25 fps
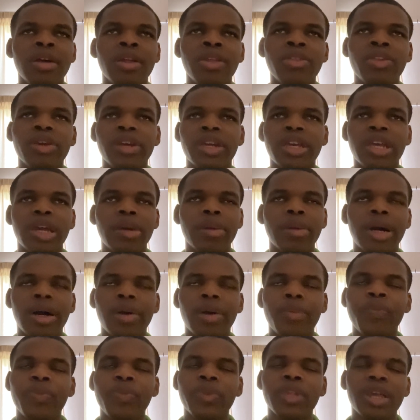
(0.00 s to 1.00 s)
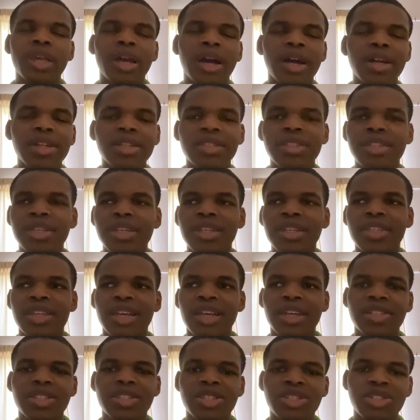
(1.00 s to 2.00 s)
thinking about how did things
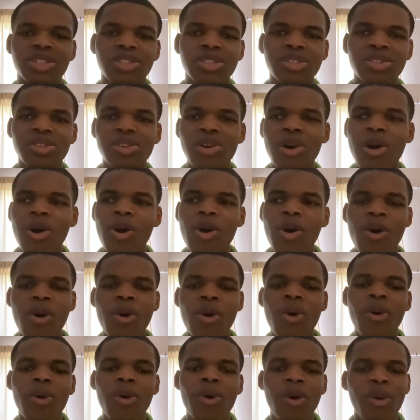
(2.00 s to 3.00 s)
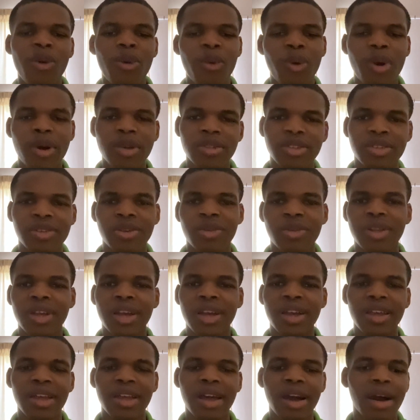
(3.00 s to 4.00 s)
get so
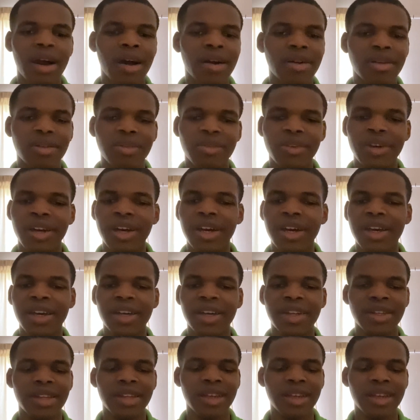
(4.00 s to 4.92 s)
like out of hand?